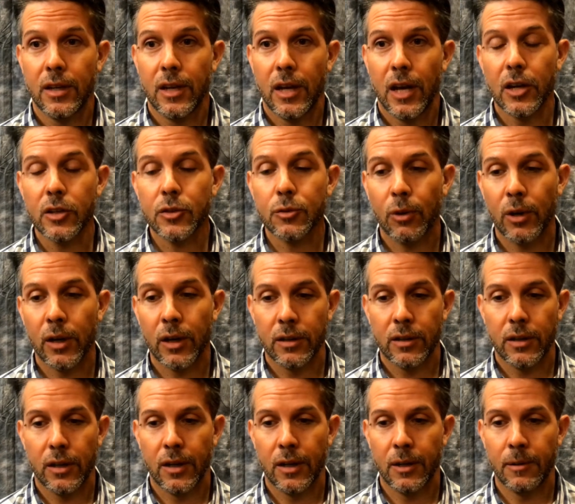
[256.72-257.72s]
elsewhere.
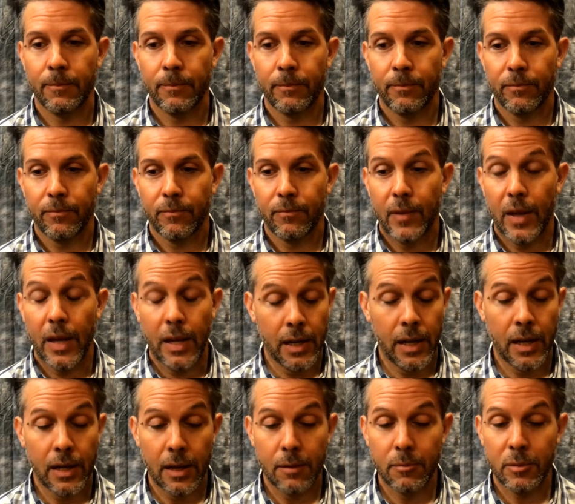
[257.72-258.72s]

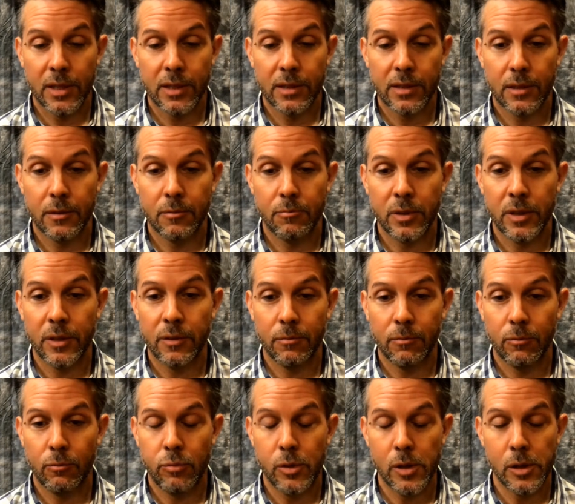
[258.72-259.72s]
And let me
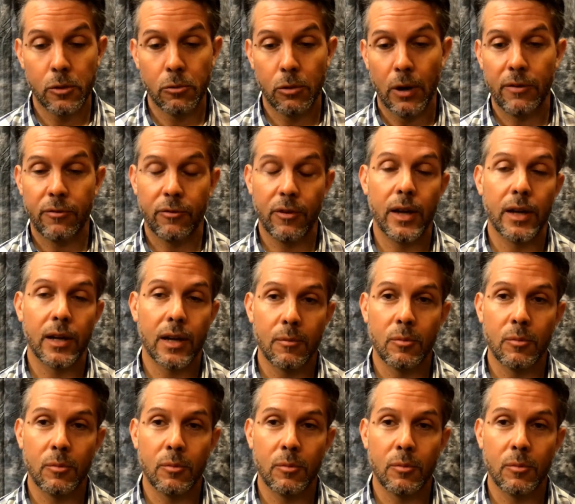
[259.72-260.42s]
be quite frank.